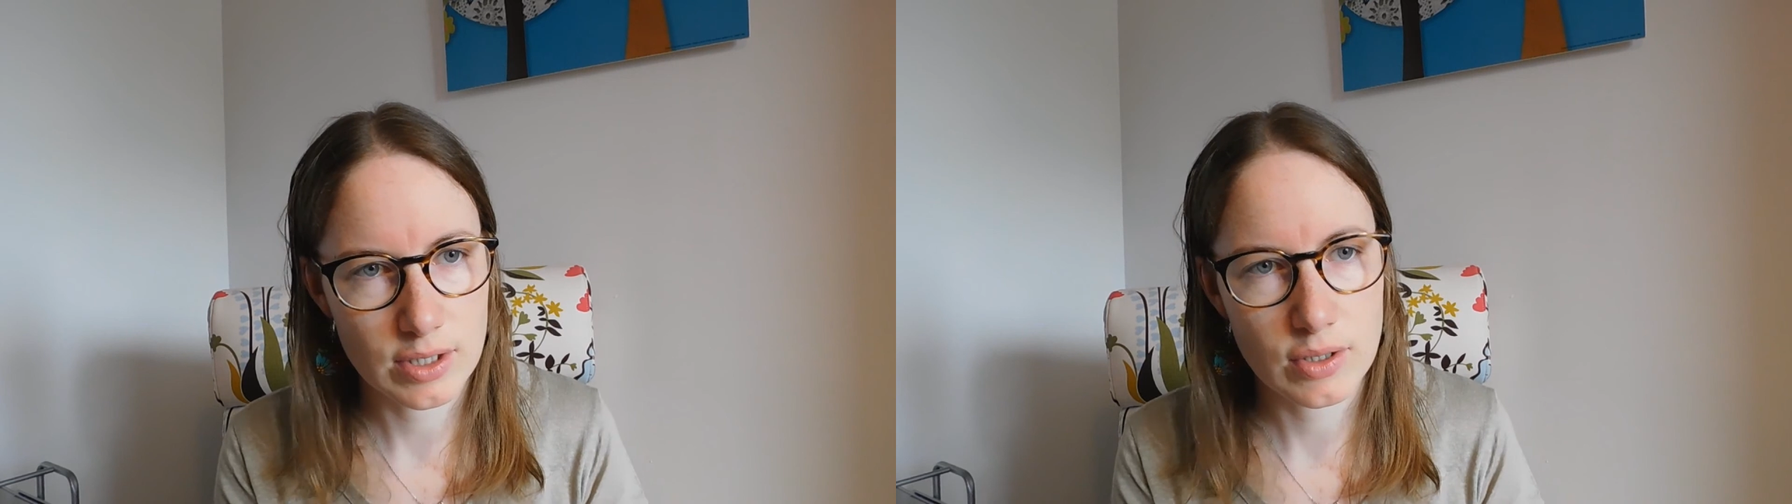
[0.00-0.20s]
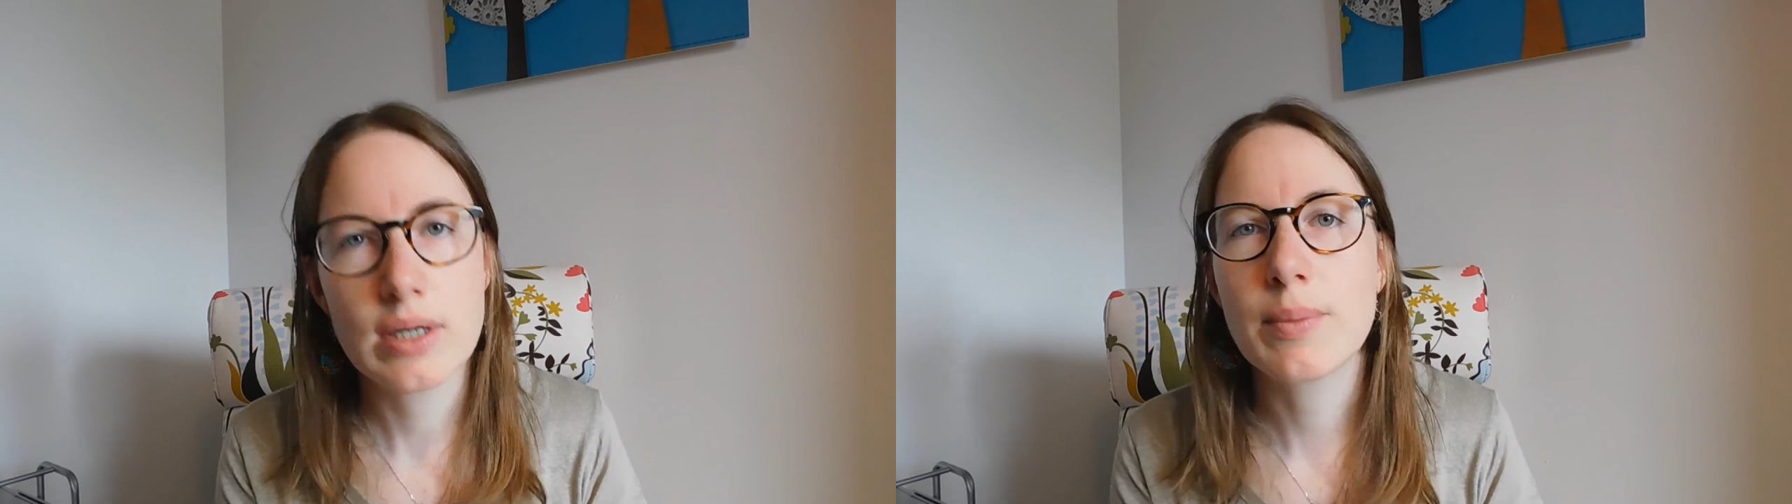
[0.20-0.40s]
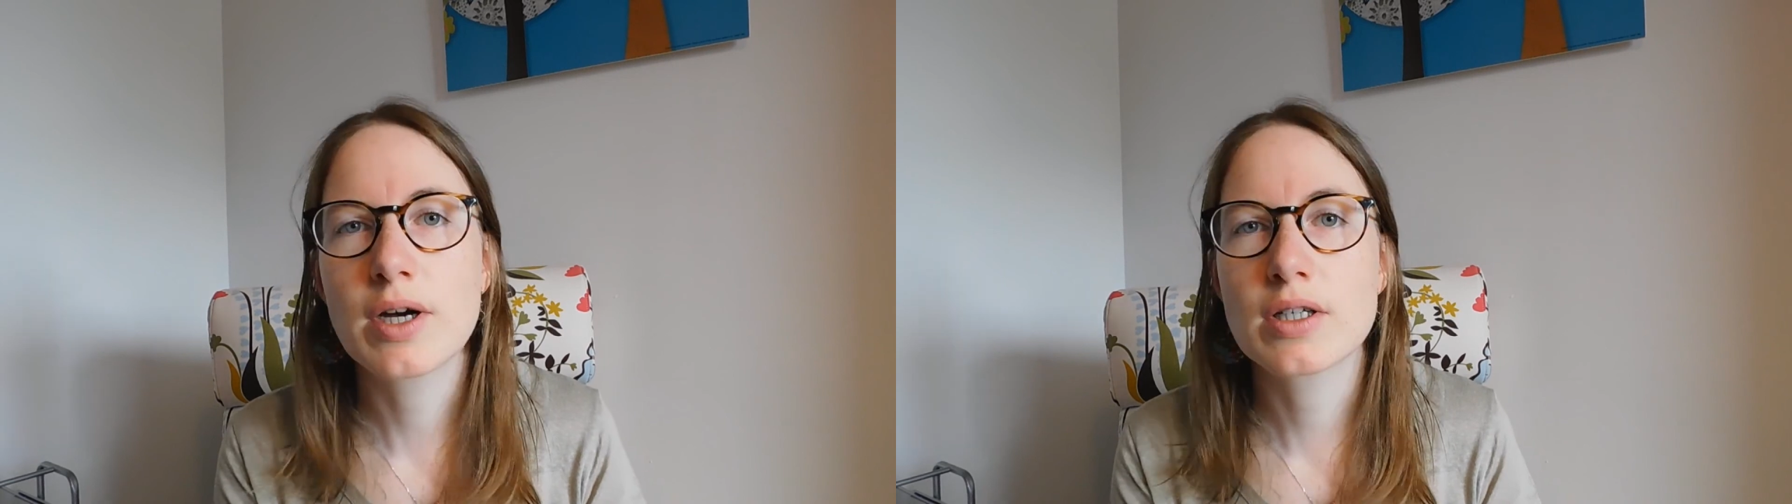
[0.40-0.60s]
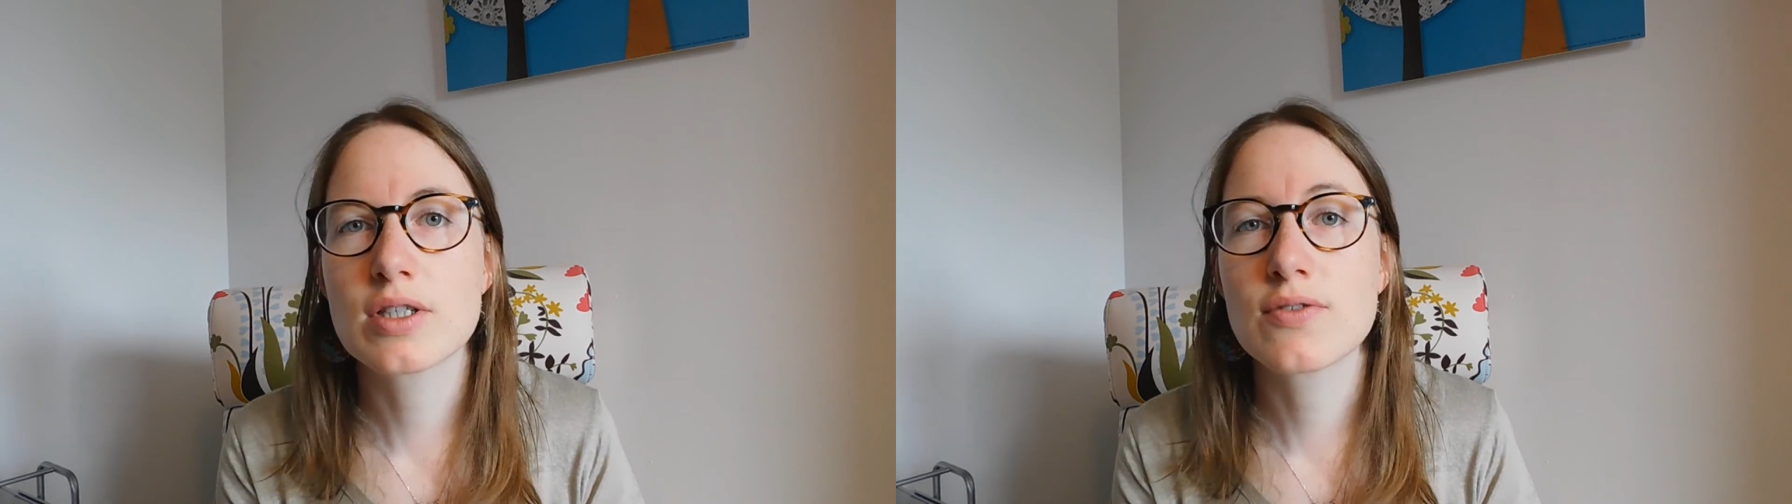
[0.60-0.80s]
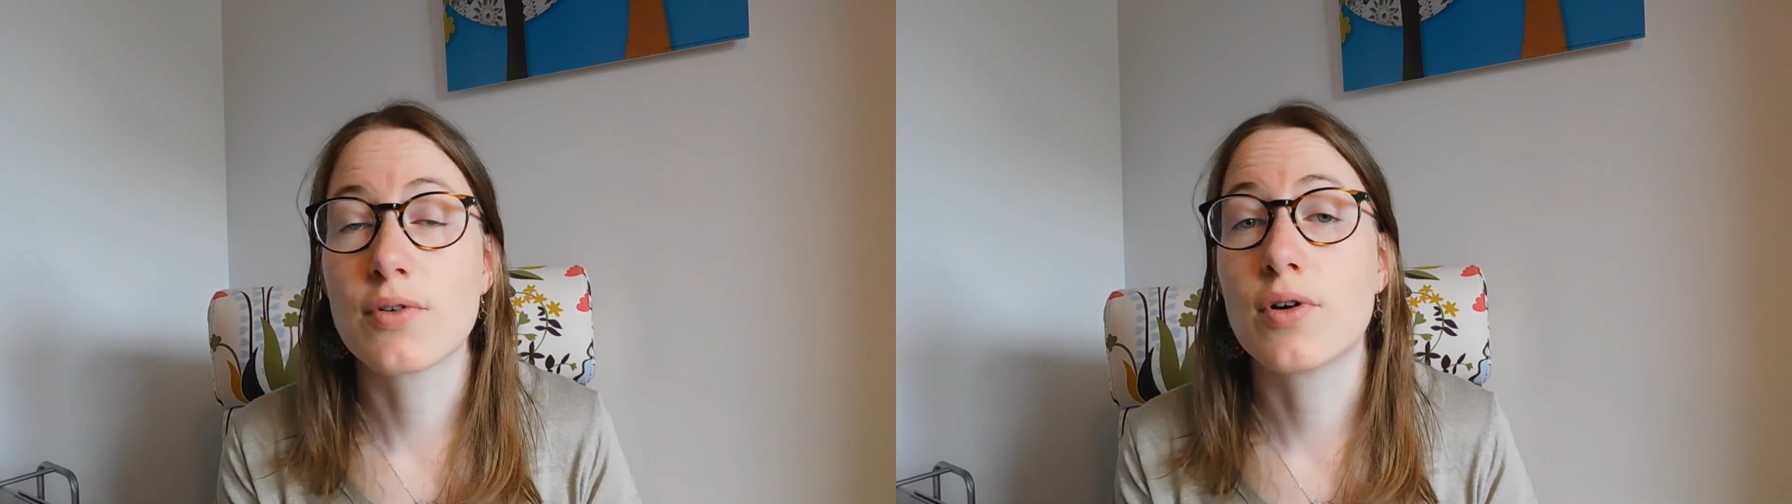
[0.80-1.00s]
goodie
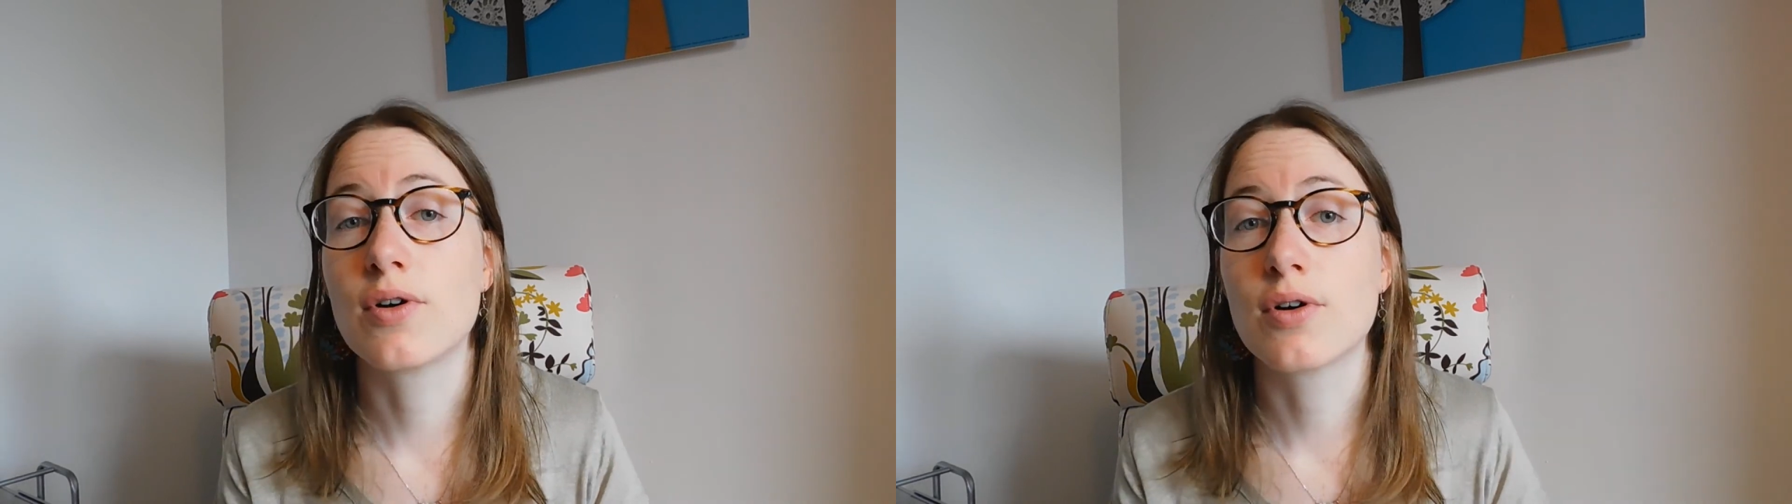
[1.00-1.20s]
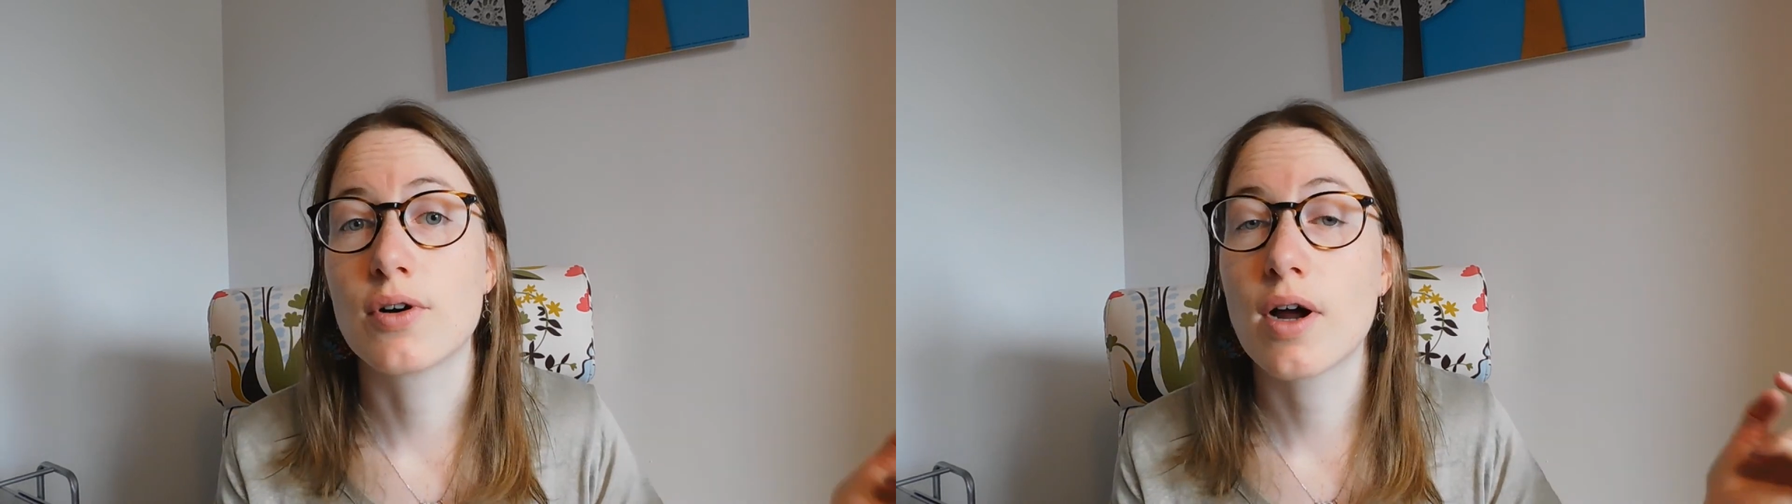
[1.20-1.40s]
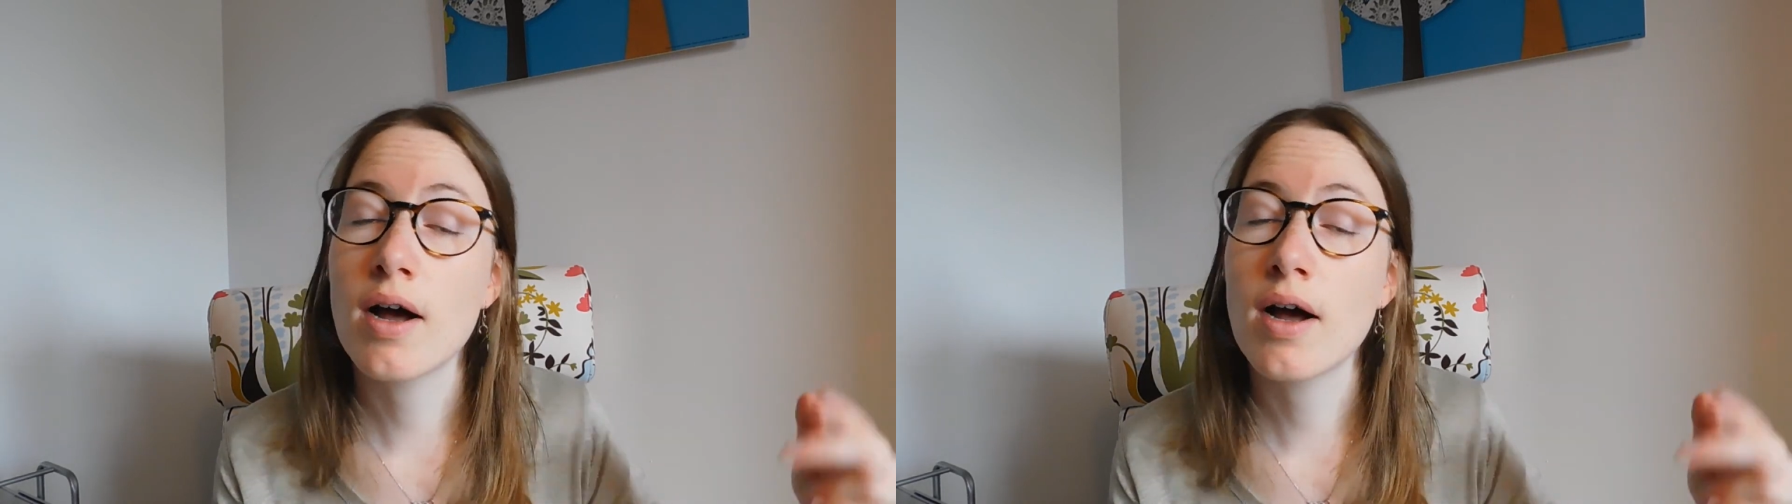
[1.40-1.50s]
box for